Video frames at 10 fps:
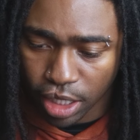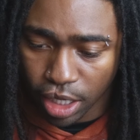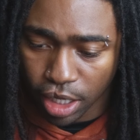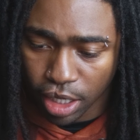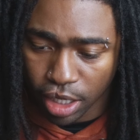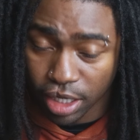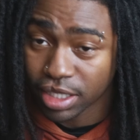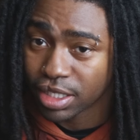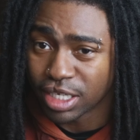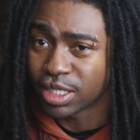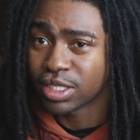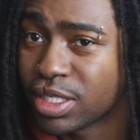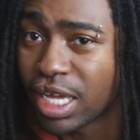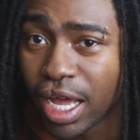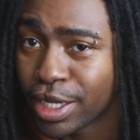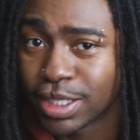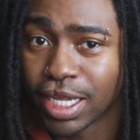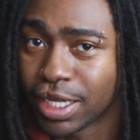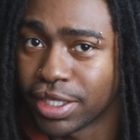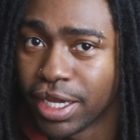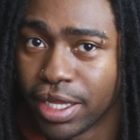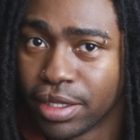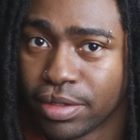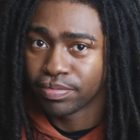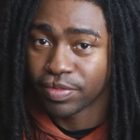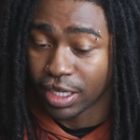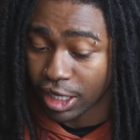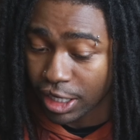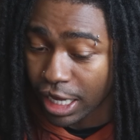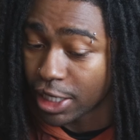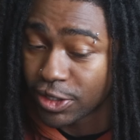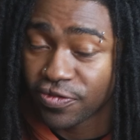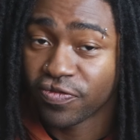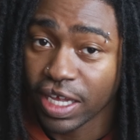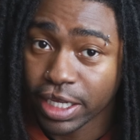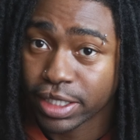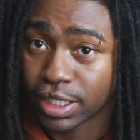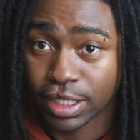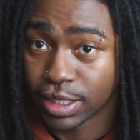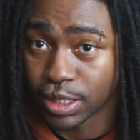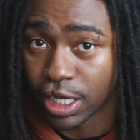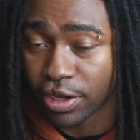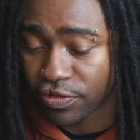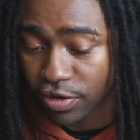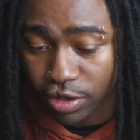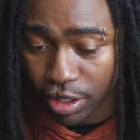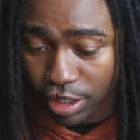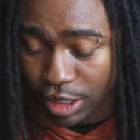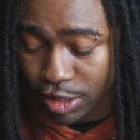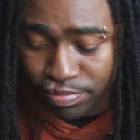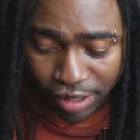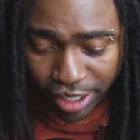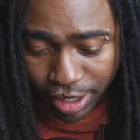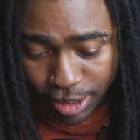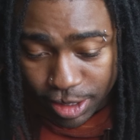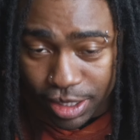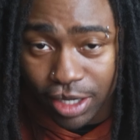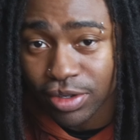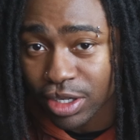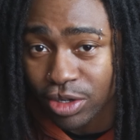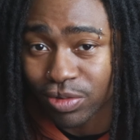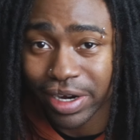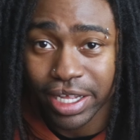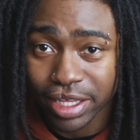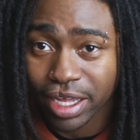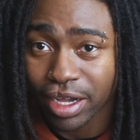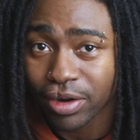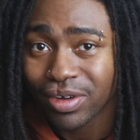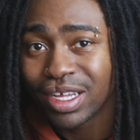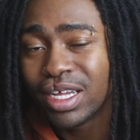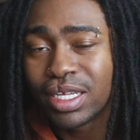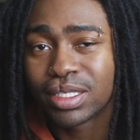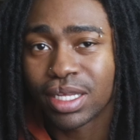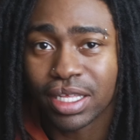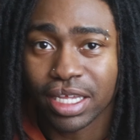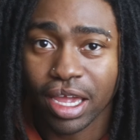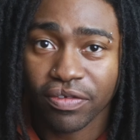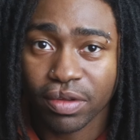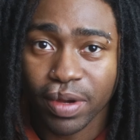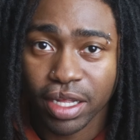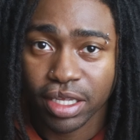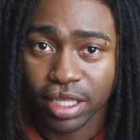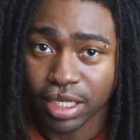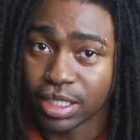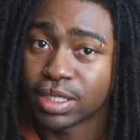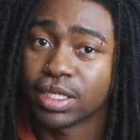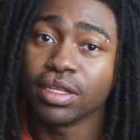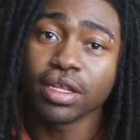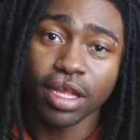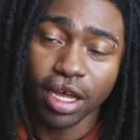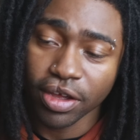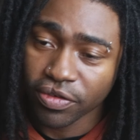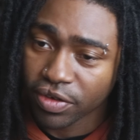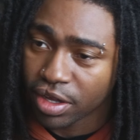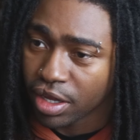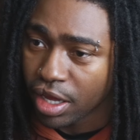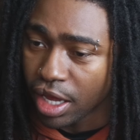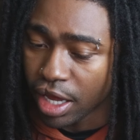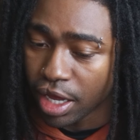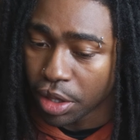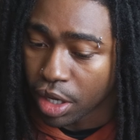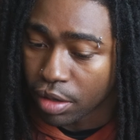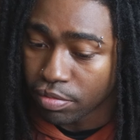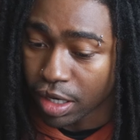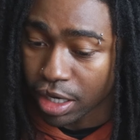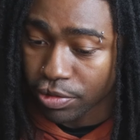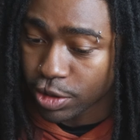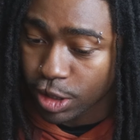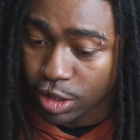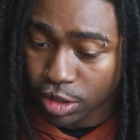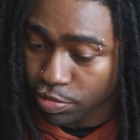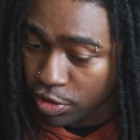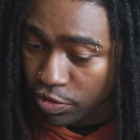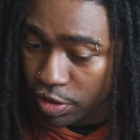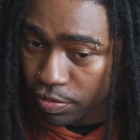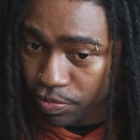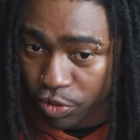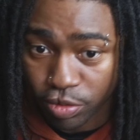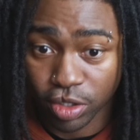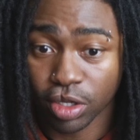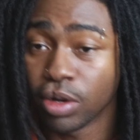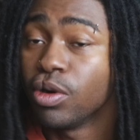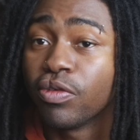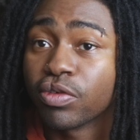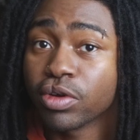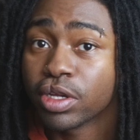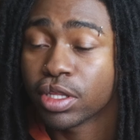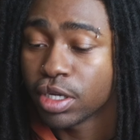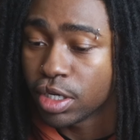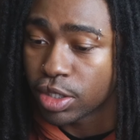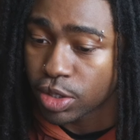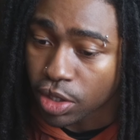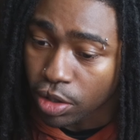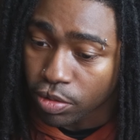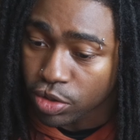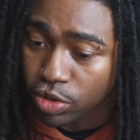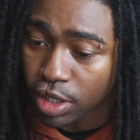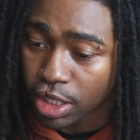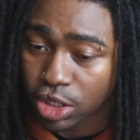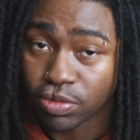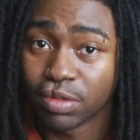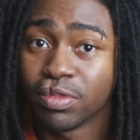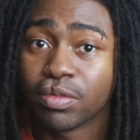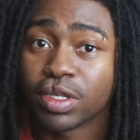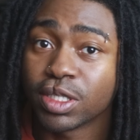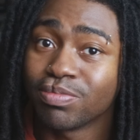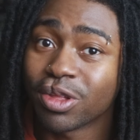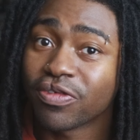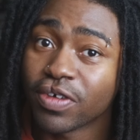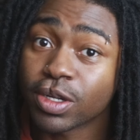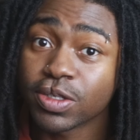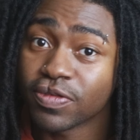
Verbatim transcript: Uh, this guy is not dead. He has faked his death, okay? His man's is out here right now telling everybody that he's still alive. And um, I got receipts to prove it. We're going to go over it. So I want you guys to remember this motherfucker's